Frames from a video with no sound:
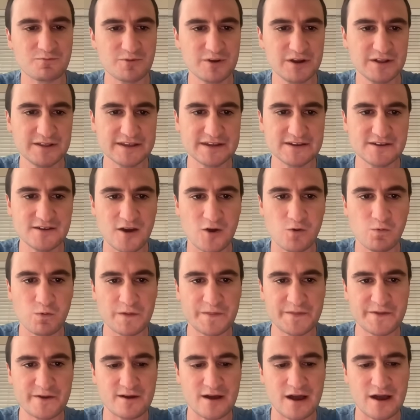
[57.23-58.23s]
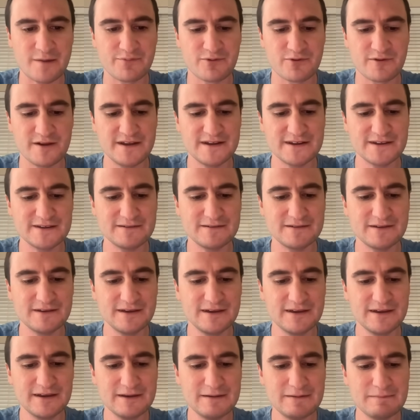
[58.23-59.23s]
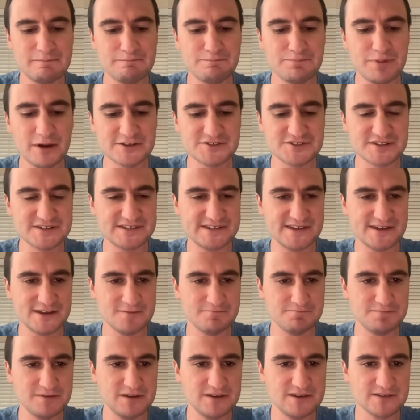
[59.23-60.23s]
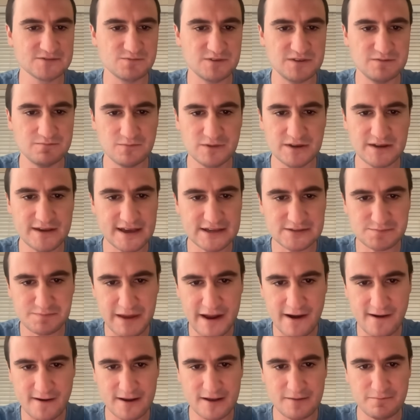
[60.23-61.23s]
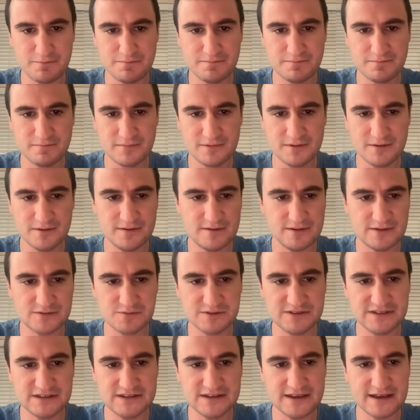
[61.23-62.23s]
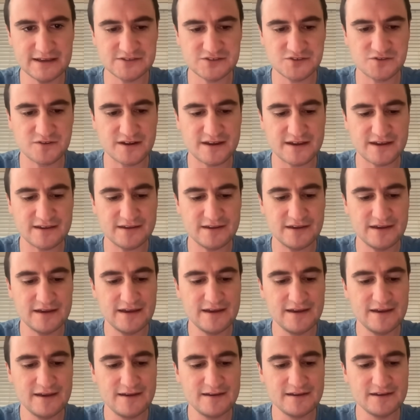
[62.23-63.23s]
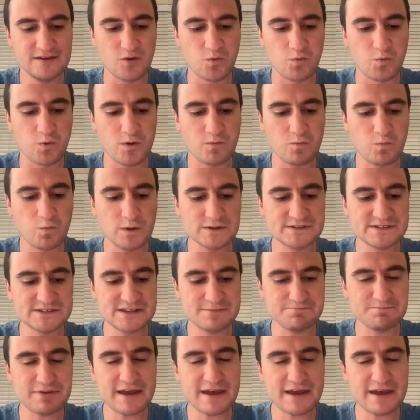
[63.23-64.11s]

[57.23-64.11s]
really know what their operating budget's going to be because when when you ask Perry, uh, as we did yesterday you know what, what's the